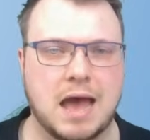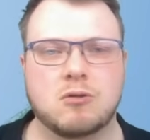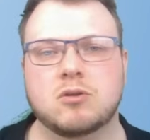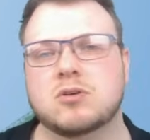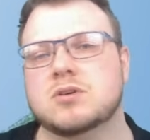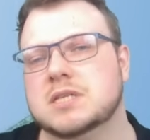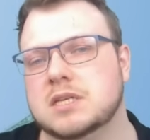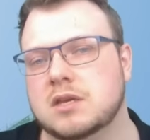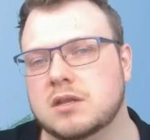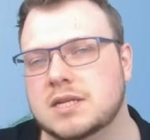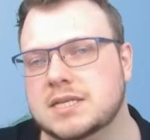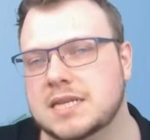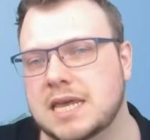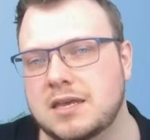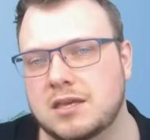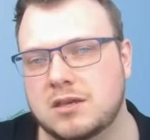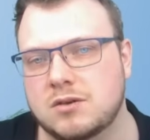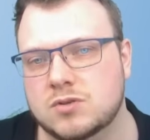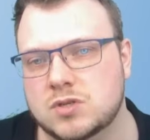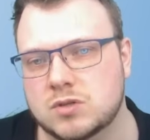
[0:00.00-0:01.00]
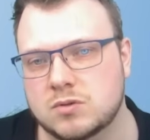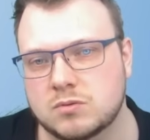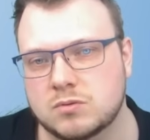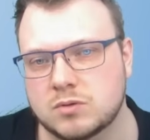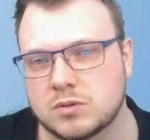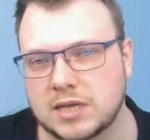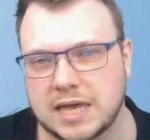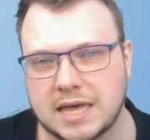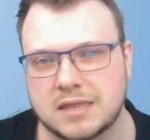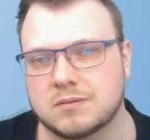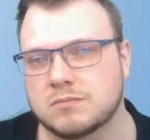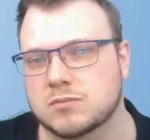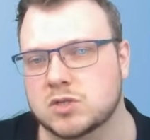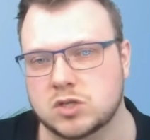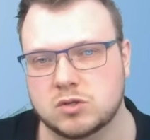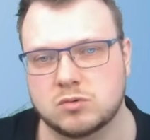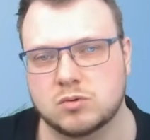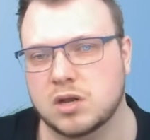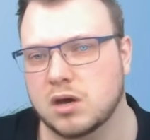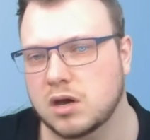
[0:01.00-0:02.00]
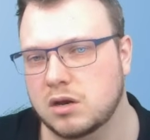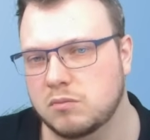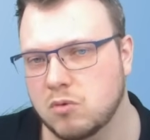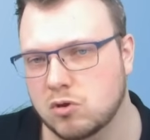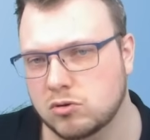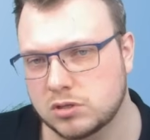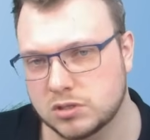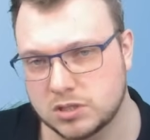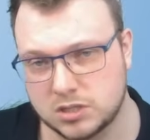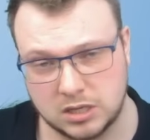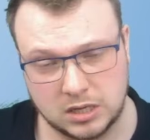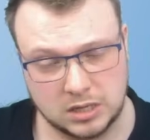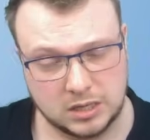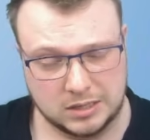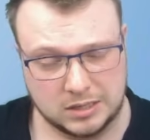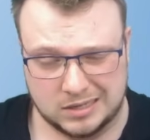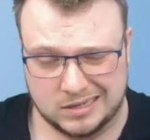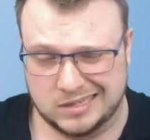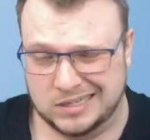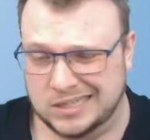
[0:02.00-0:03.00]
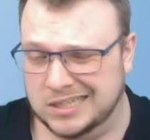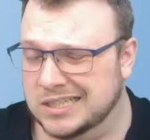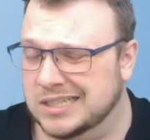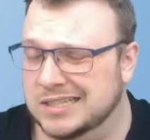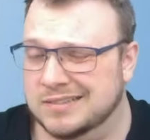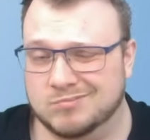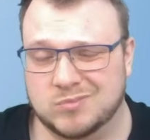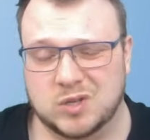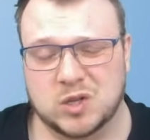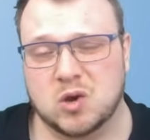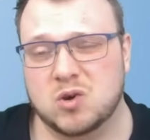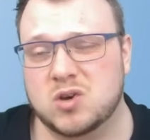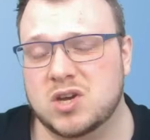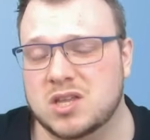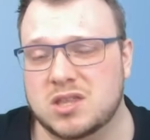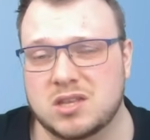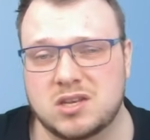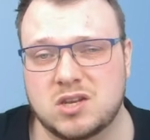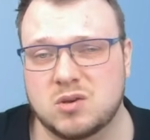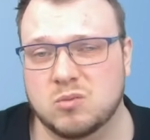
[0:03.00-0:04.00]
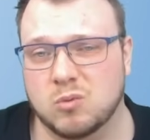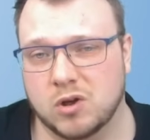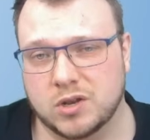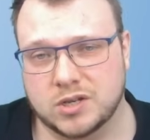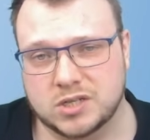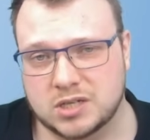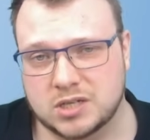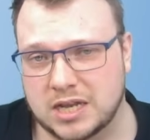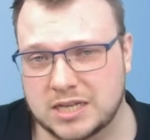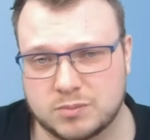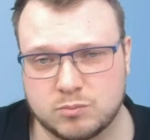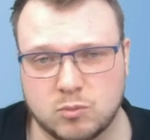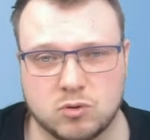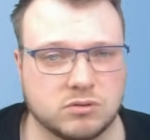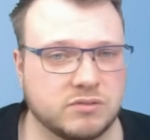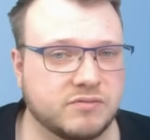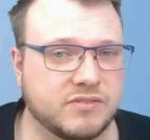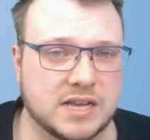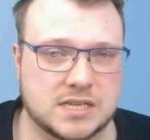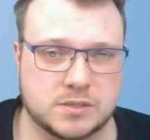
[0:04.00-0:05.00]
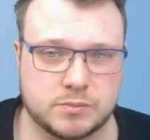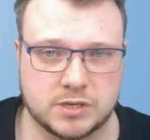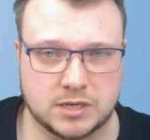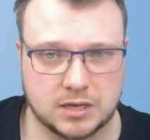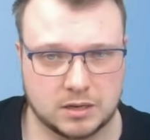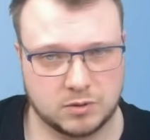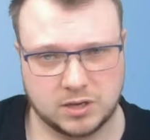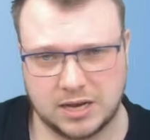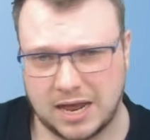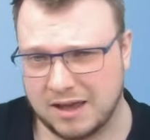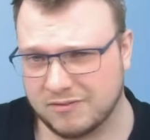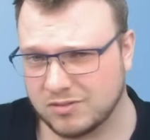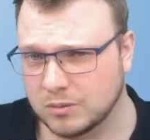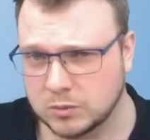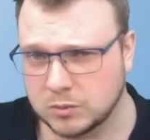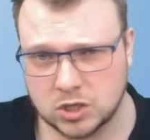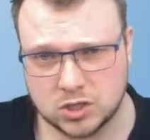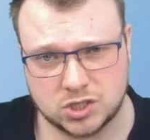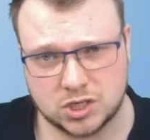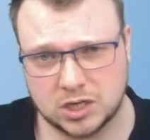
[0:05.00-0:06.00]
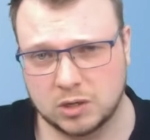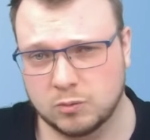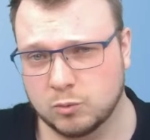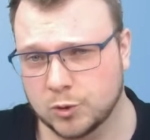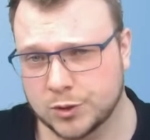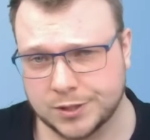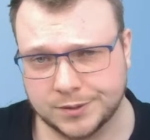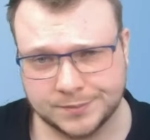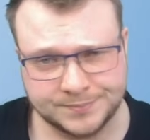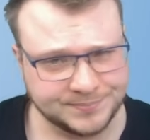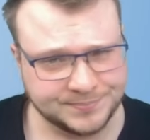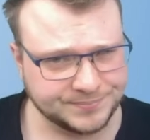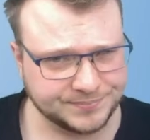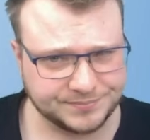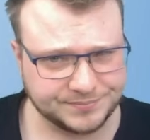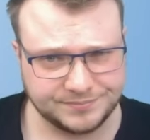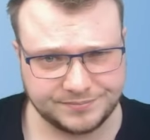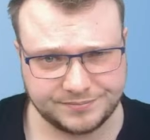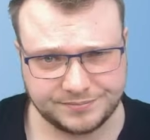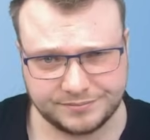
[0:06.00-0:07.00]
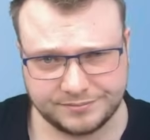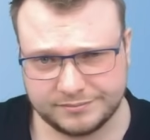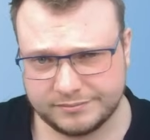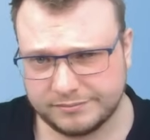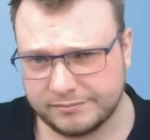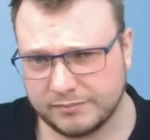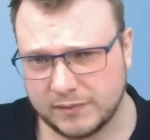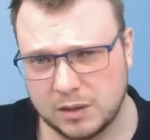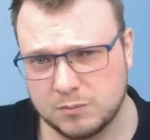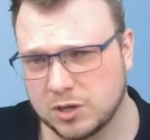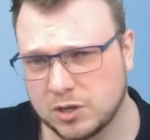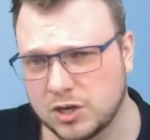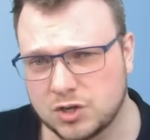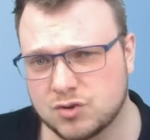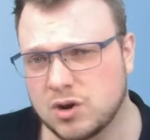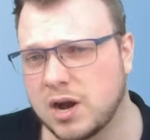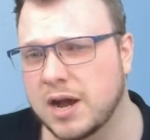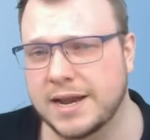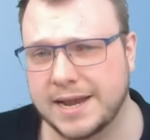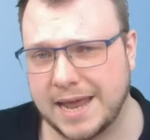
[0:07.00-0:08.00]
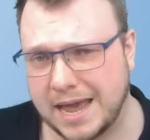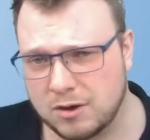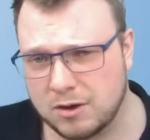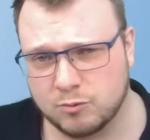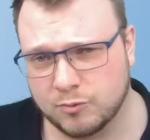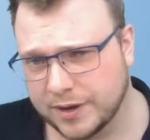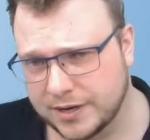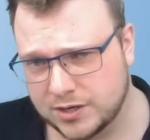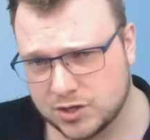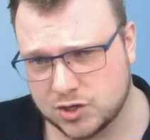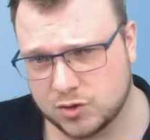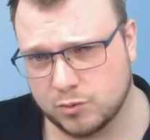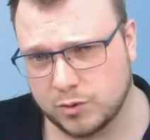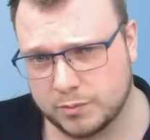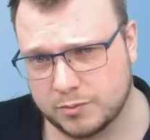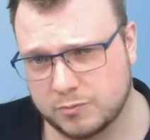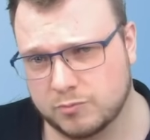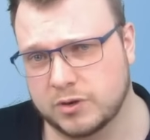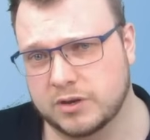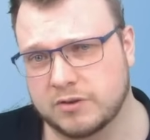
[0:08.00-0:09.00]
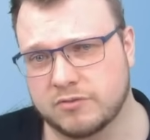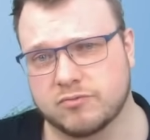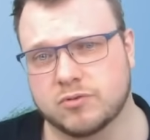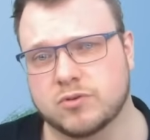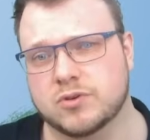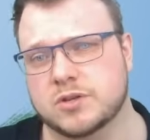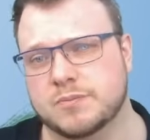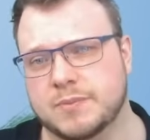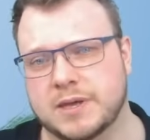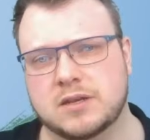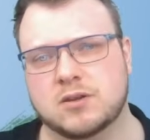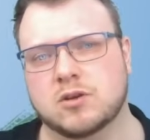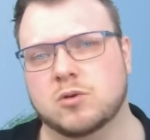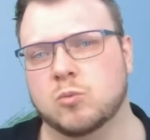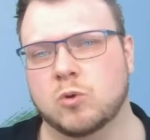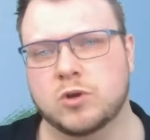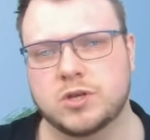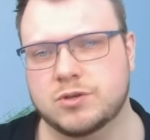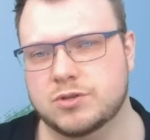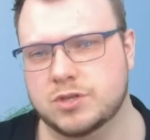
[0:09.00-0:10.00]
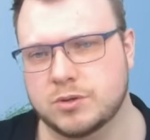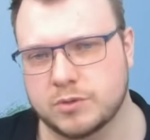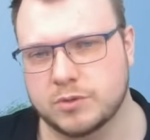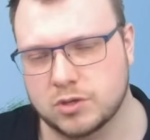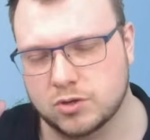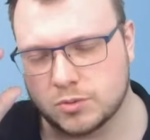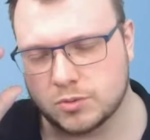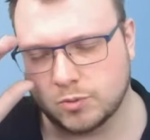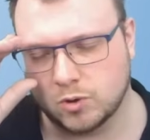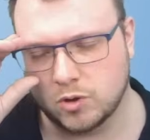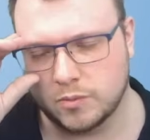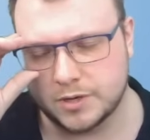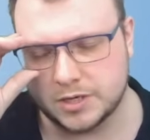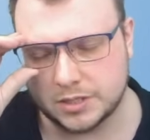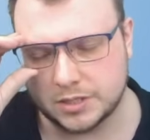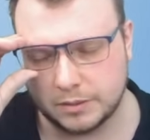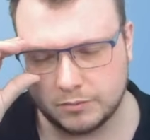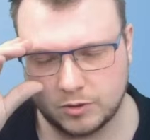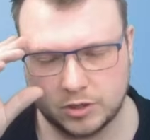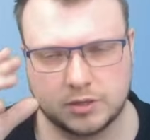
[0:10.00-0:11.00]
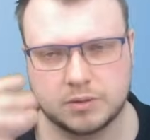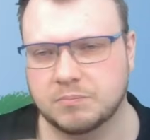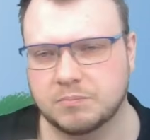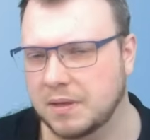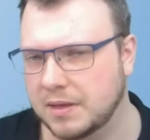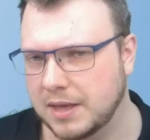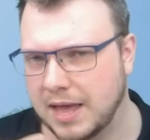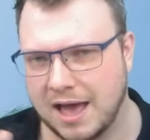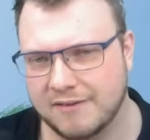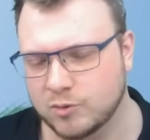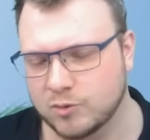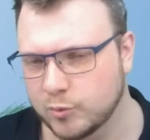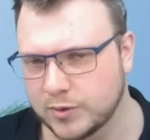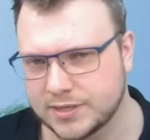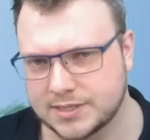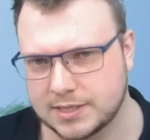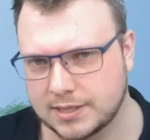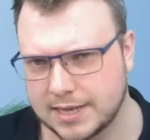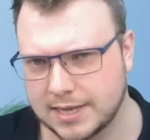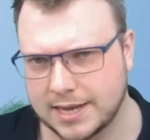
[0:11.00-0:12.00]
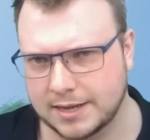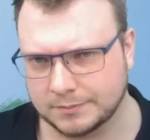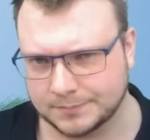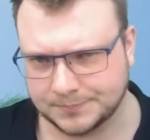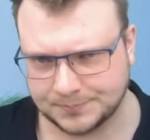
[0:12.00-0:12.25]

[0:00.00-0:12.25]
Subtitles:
long is it going to take you to get them to 9 models? Longer than you want. It's more investment. I'm going to have them touching a wood. I'm going to try and outrange a Ruby Ring of Ruin, depending on what you do with your deployment. I'm going to have a wizard there